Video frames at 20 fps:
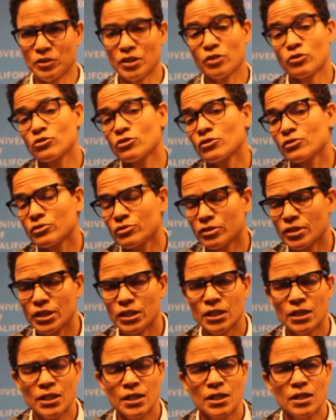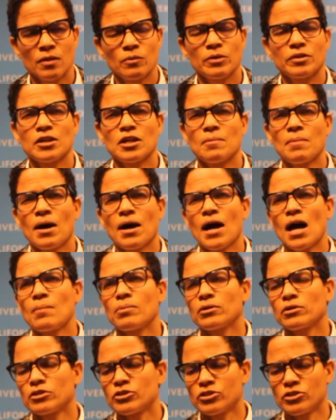Now, certainly, when we think about
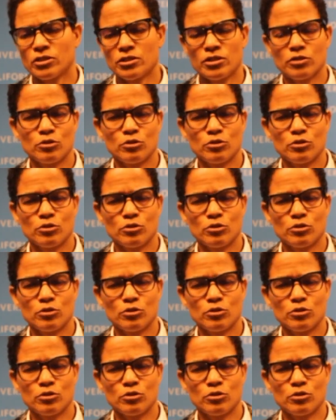abolition,